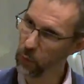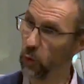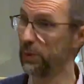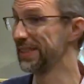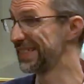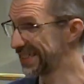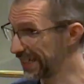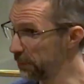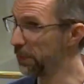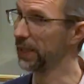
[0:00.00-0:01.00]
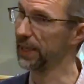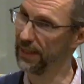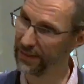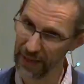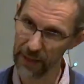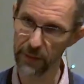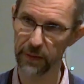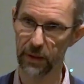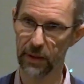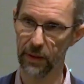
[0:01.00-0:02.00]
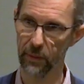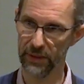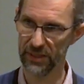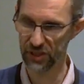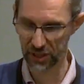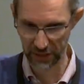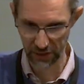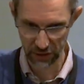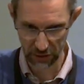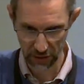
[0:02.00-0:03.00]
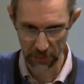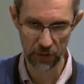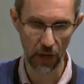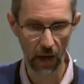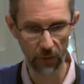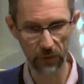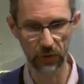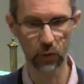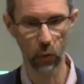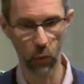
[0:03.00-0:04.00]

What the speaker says: will be sleeping in death When this change comes, others